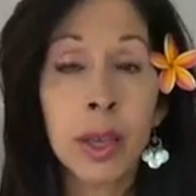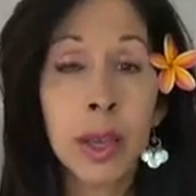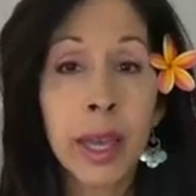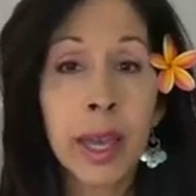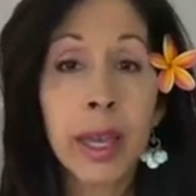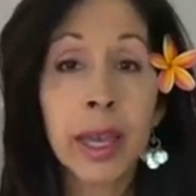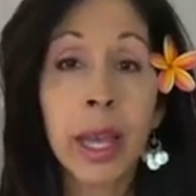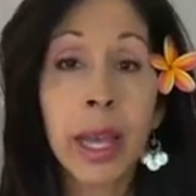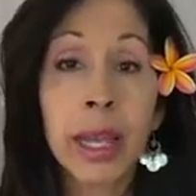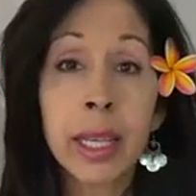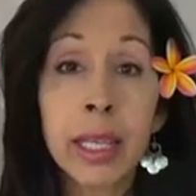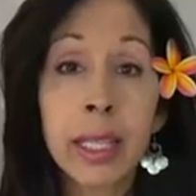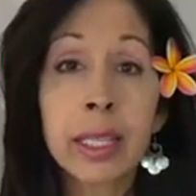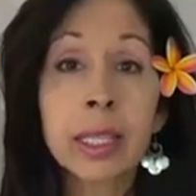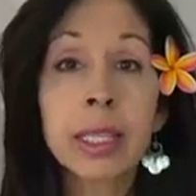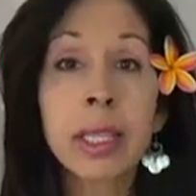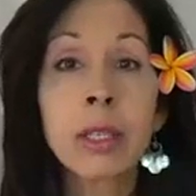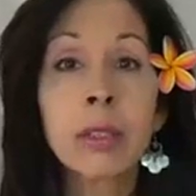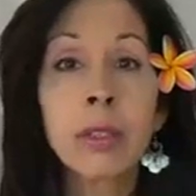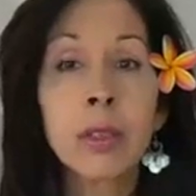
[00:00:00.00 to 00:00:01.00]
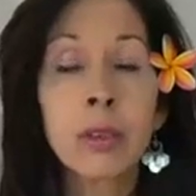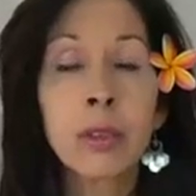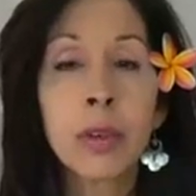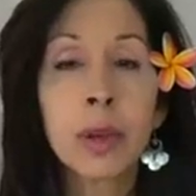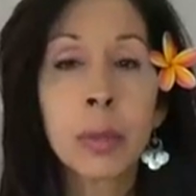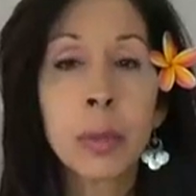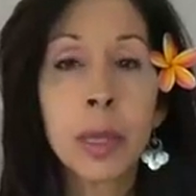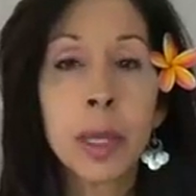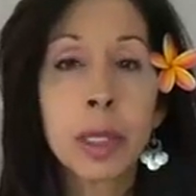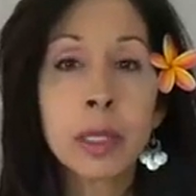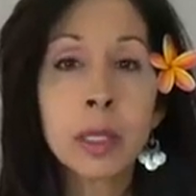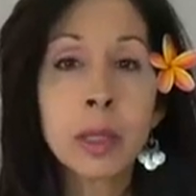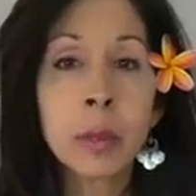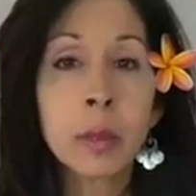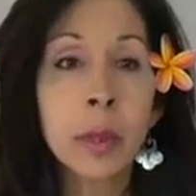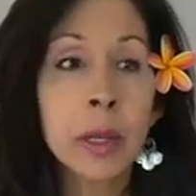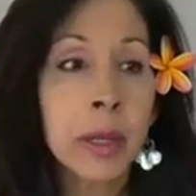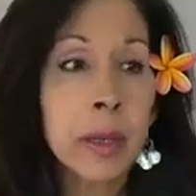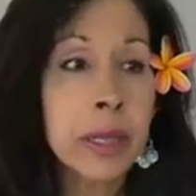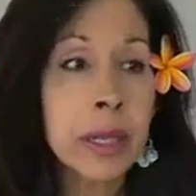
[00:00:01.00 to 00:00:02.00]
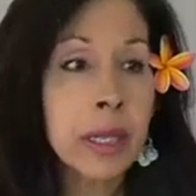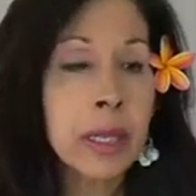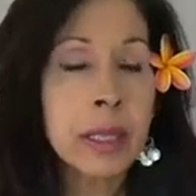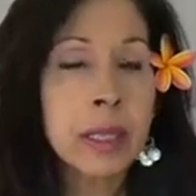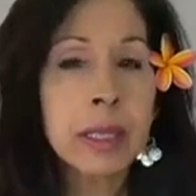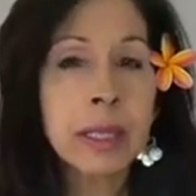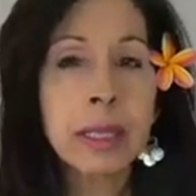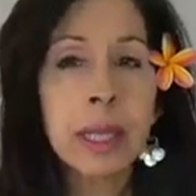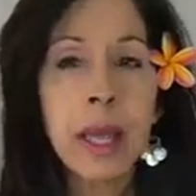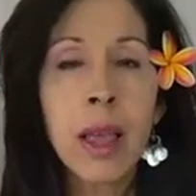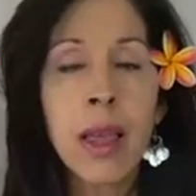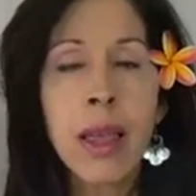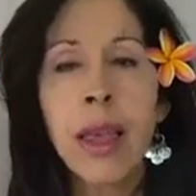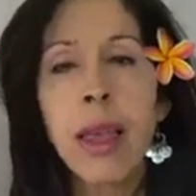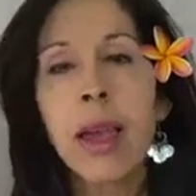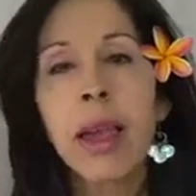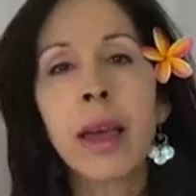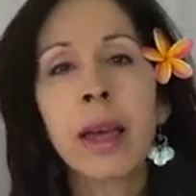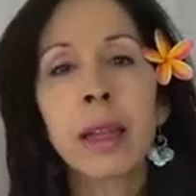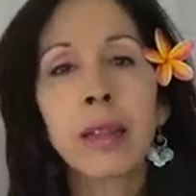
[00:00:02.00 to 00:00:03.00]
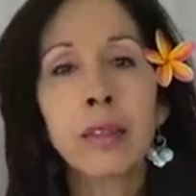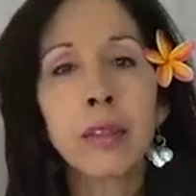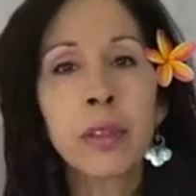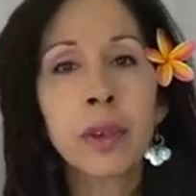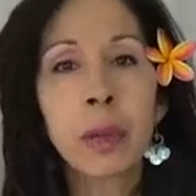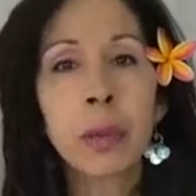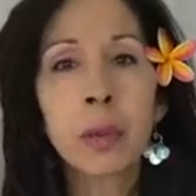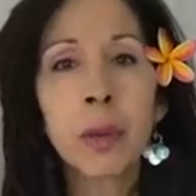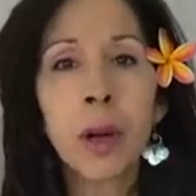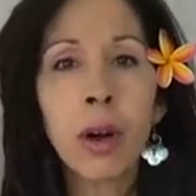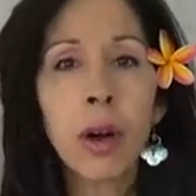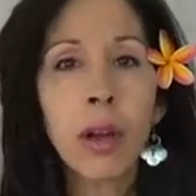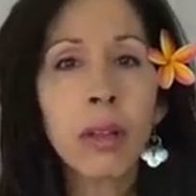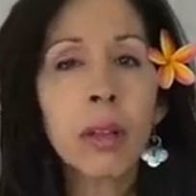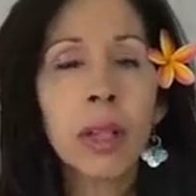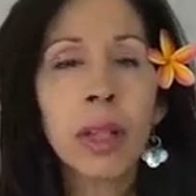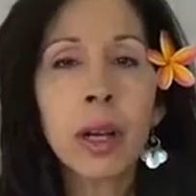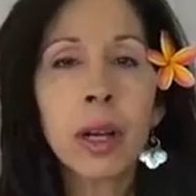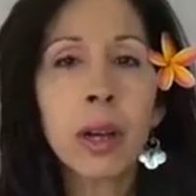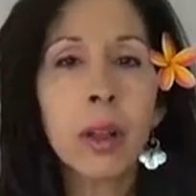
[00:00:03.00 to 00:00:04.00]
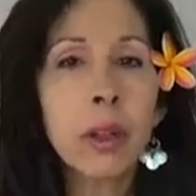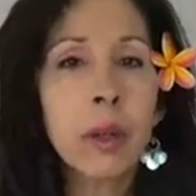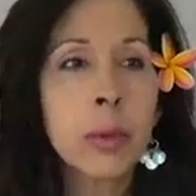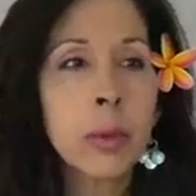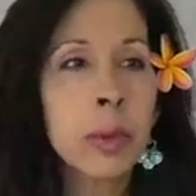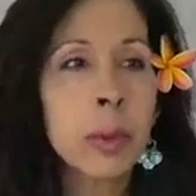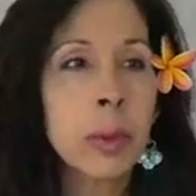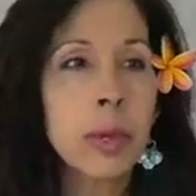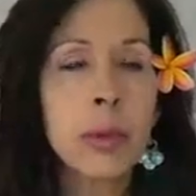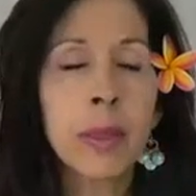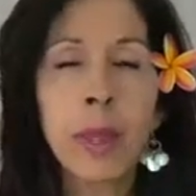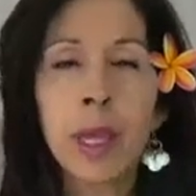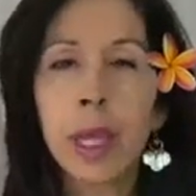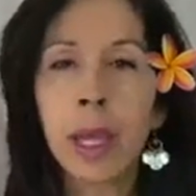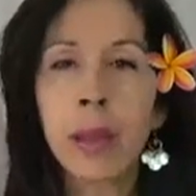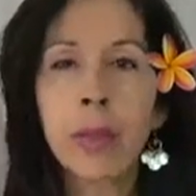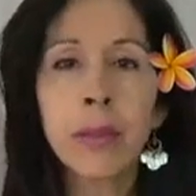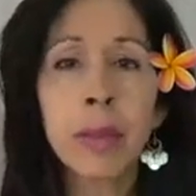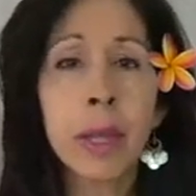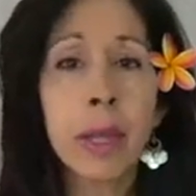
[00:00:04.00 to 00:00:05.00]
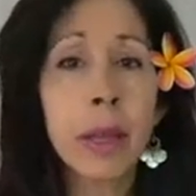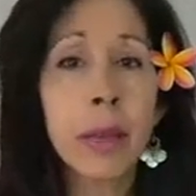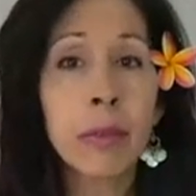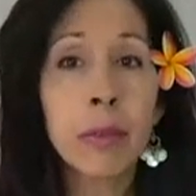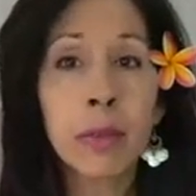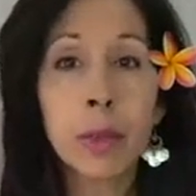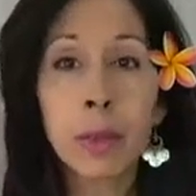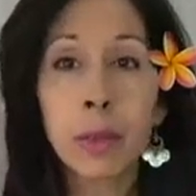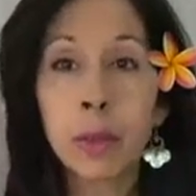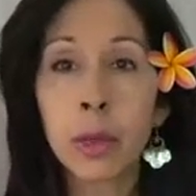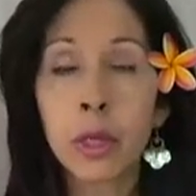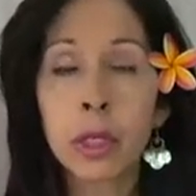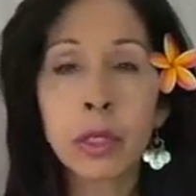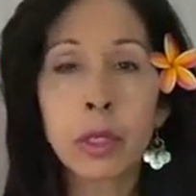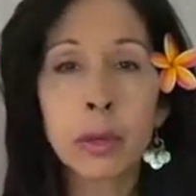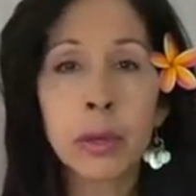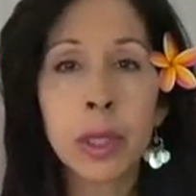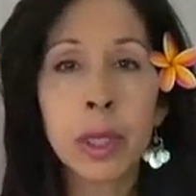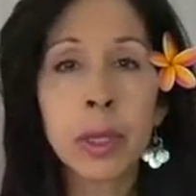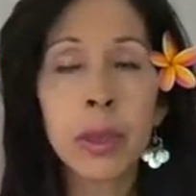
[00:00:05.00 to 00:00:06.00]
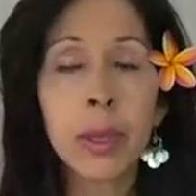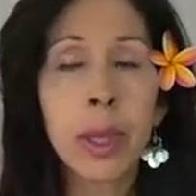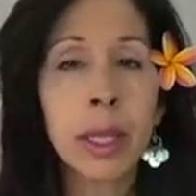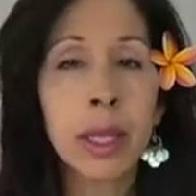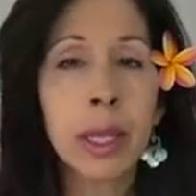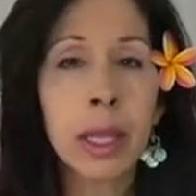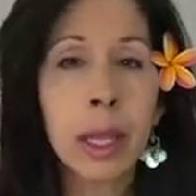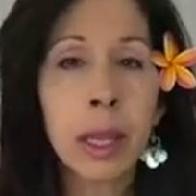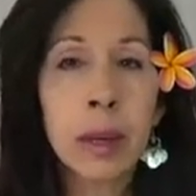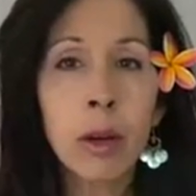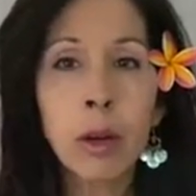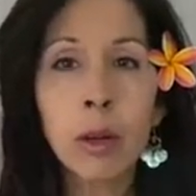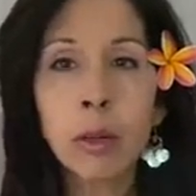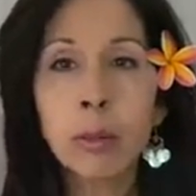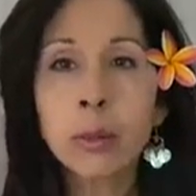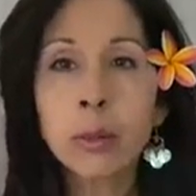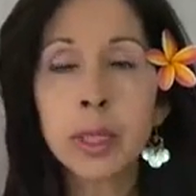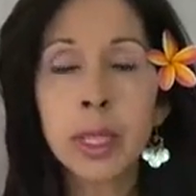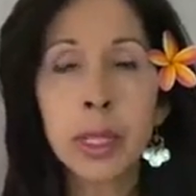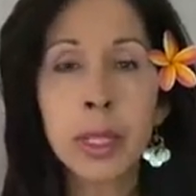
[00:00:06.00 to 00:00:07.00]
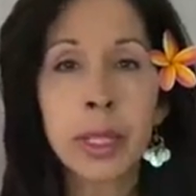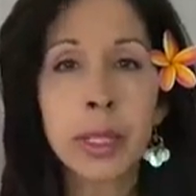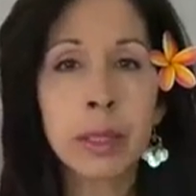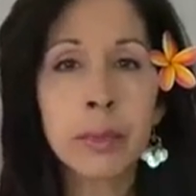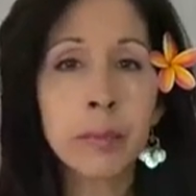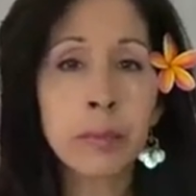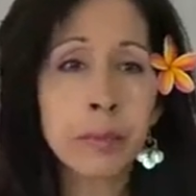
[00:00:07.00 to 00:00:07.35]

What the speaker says: And I can tell you from experience and from all the other women that I've ever worked with and helped and